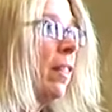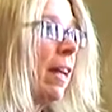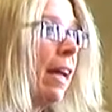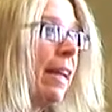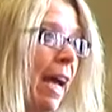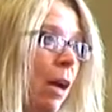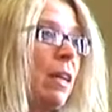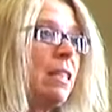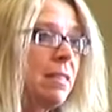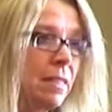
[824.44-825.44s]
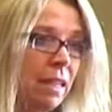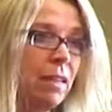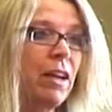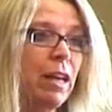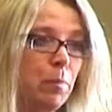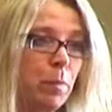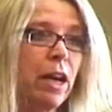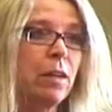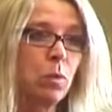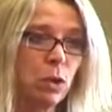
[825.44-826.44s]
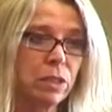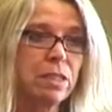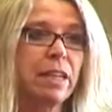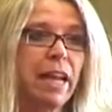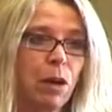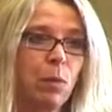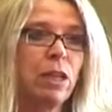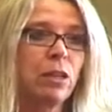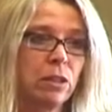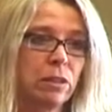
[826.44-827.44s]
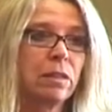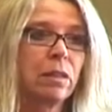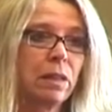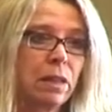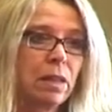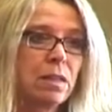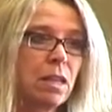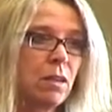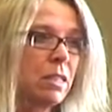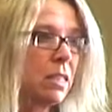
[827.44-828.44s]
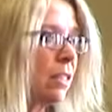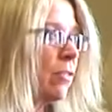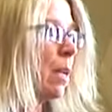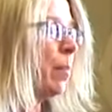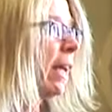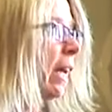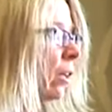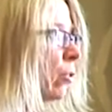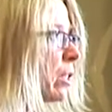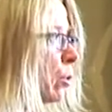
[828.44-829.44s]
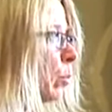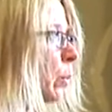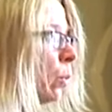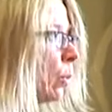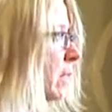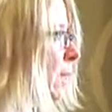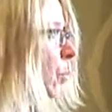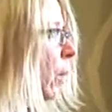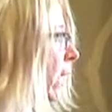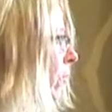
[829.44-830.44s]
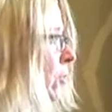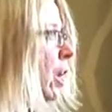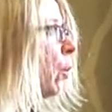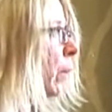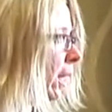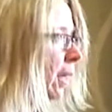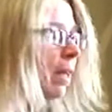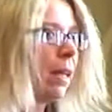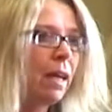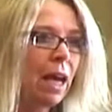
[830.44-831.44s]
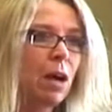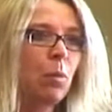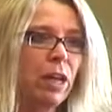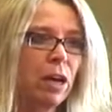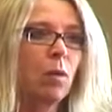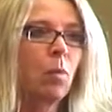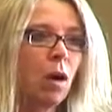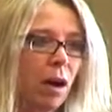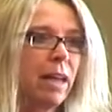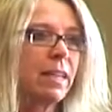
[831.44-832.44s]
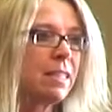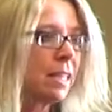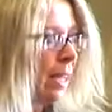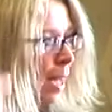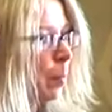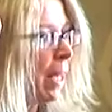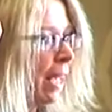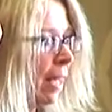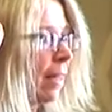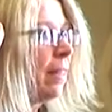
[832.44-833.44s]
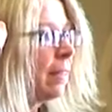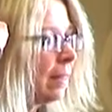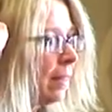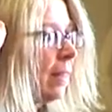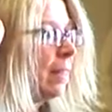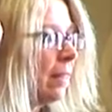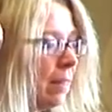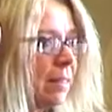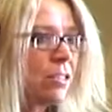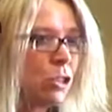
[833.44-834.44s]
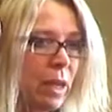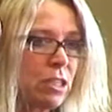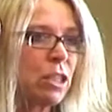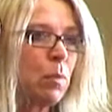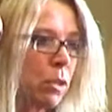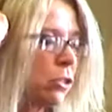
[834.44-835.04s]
with our now understanding of how the brain works and how we learn. So it's as if Deming had a crystal ball, or some way of knowing how we are wired up here to actually